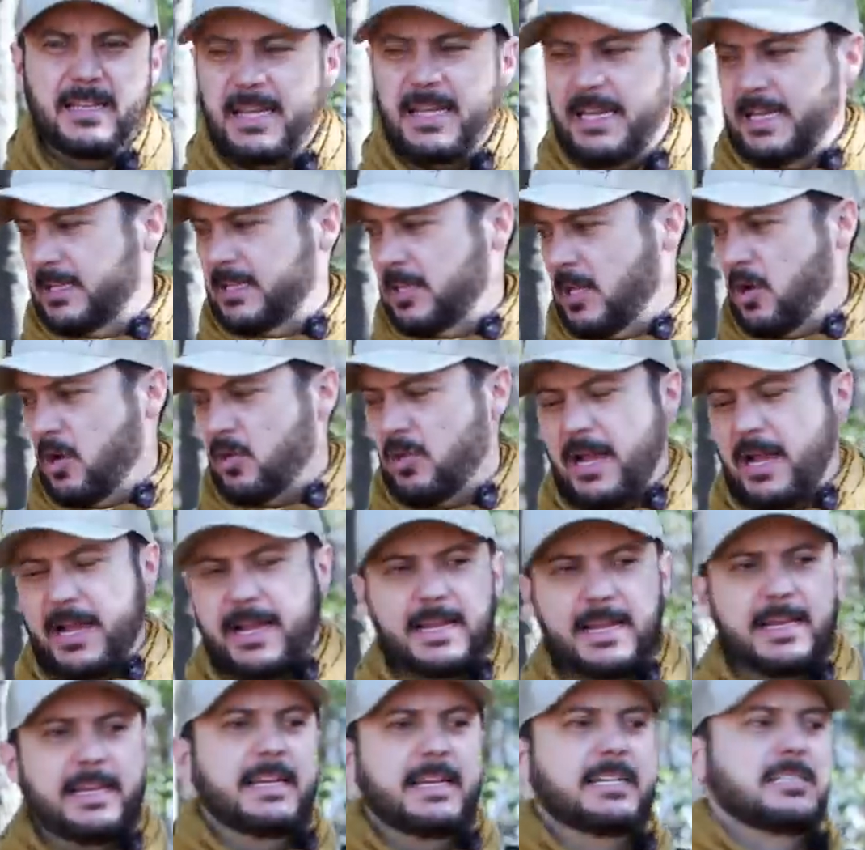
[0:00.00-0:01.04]
in low light
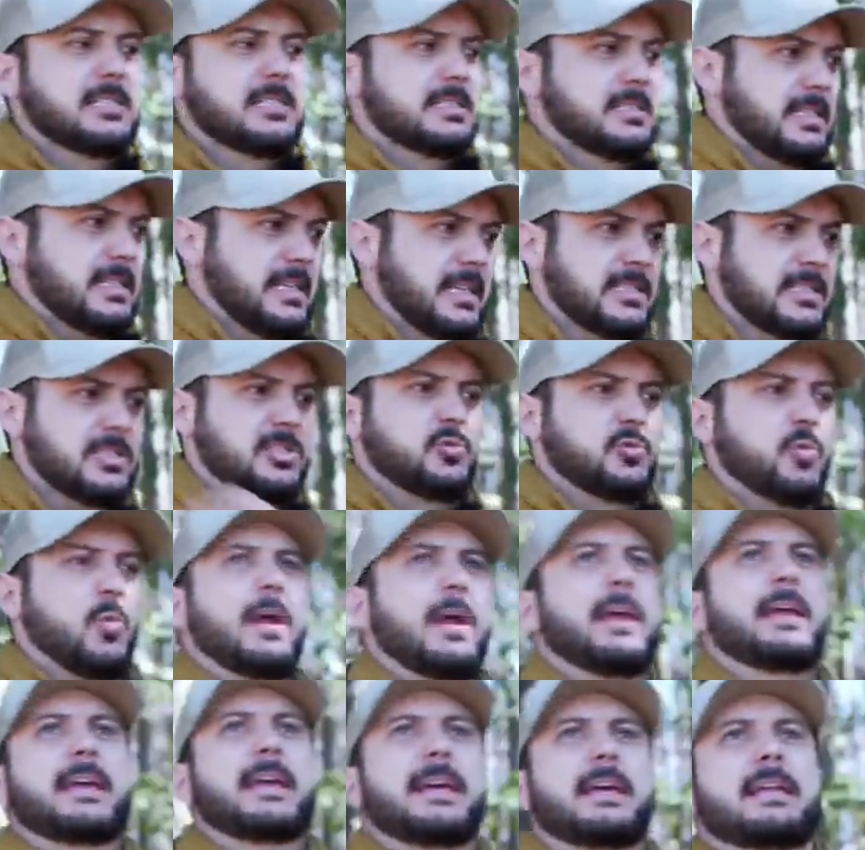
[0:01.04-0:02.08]
conditions and then
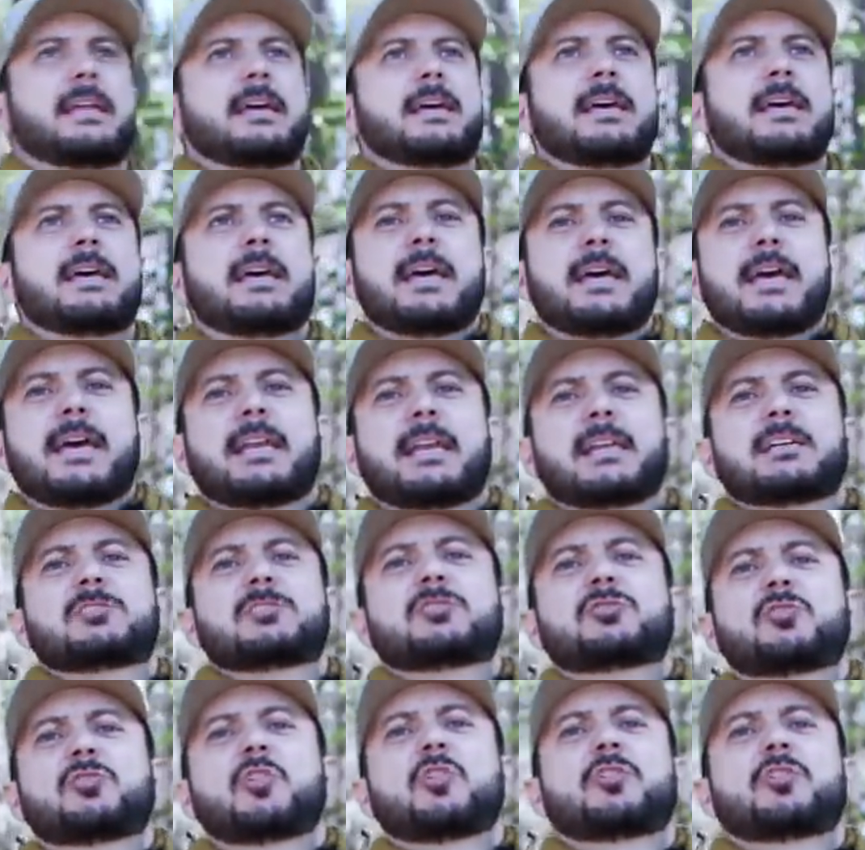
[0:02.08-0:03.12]
swing it in a
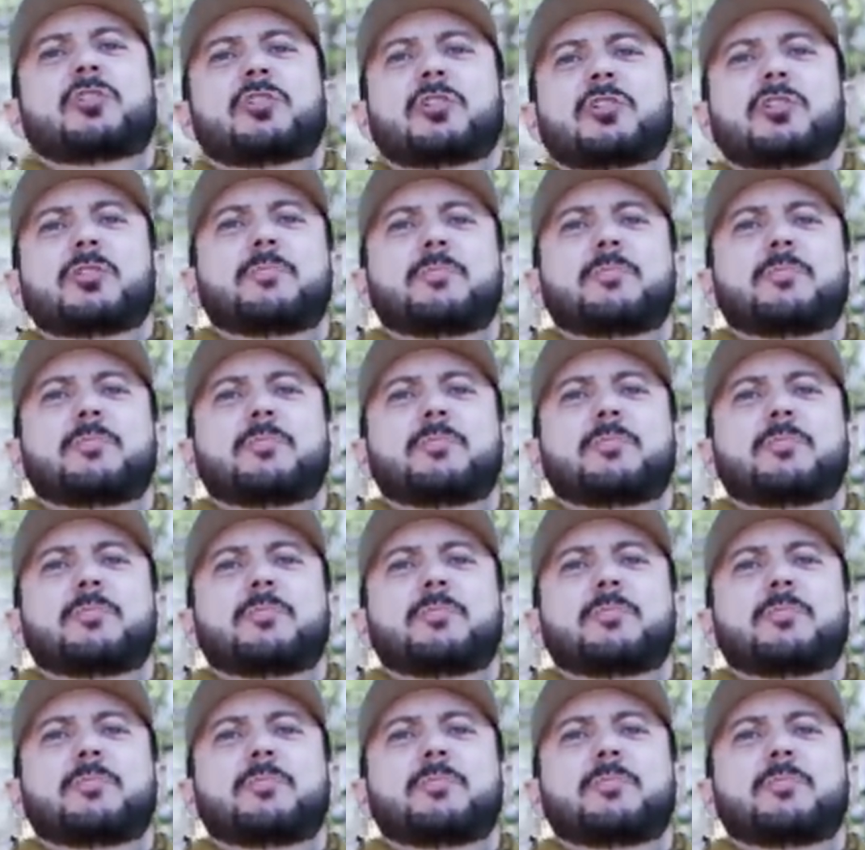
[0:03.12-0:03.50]
circular